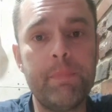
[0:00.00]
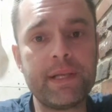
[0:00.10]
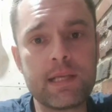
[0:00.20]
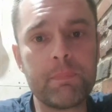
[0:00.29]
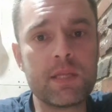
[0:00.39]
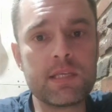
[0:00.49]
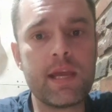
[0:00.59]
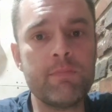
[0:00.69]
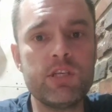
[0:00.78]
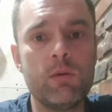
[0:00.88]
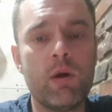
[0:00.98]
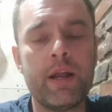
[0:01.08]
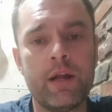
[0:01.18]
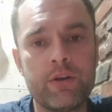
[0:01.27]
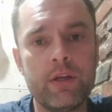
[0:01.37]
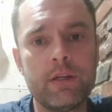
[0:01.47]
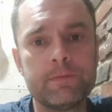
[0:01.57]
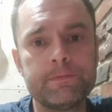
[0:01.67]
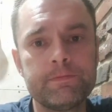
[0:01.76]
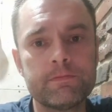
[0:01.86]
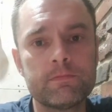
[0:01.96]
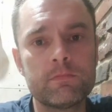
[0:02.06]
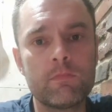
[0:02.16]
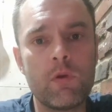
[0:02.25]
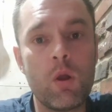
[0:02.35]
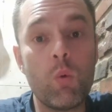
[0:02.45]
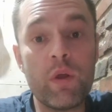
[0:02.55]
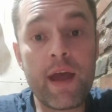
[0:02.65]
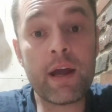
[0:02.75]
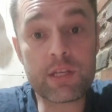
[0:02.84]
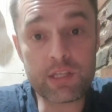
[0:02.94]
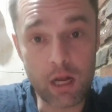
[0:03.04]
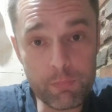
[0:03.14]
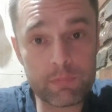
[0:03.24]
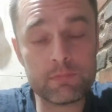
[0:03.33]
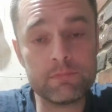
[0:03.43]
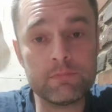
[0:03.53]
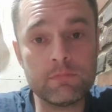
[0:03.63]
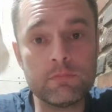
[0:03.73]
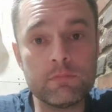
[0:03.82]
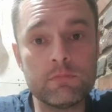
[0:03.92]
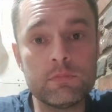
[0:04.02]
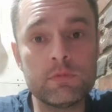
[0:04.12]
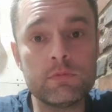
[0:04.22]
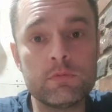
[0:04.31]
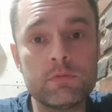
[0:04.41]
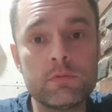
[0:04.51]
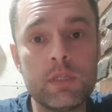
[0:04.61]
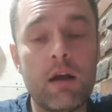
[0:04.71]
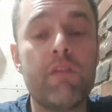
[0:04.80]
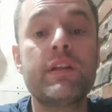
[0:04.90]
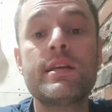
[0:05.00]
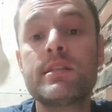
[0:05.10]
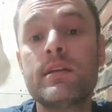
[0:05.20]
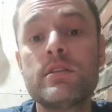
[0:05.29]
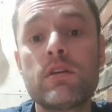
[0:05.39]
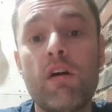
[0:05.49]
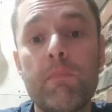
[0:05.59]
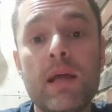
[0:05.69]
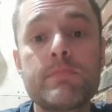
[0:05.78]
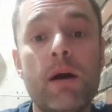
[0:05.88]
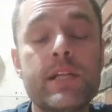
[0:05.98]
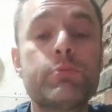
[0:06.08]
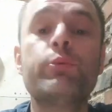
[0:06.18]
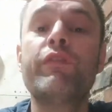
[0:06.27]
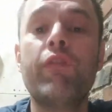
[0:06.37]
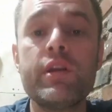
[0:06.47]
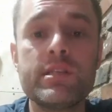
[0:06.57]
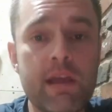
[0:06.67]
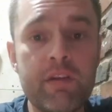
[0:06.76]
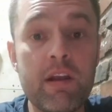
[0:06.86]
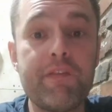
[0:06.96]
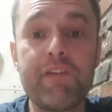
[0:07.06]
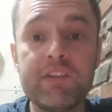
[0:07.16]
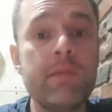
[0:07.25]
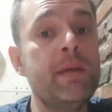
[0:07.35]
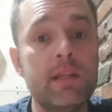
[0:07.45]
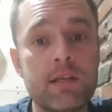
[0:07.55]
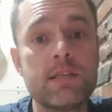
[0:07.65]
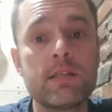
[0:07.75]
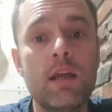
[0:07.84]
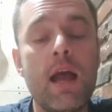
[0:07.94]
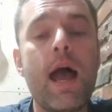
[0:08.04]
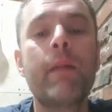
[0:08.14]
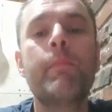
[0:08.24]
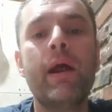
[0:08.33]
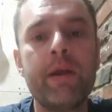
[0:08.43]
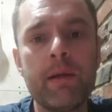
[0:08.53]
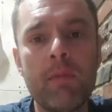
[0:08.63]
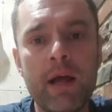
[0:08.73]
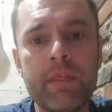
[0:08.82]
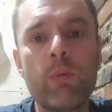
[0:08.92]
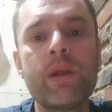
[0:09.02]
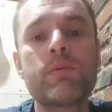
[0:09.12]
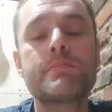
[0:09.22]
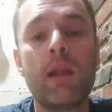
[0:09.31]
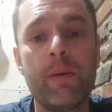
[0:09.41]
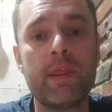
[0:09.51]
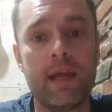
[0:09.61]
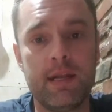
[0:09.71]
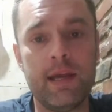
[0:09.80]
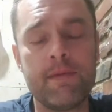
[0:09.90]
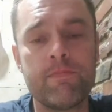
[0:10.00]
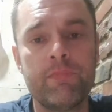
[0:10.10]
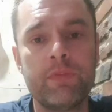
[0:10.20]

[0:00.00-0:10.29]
picks up this Mg100 without a scope of a distance of plus minus between 47 and 50 meters. And bearing in mind the wind was blowing that day,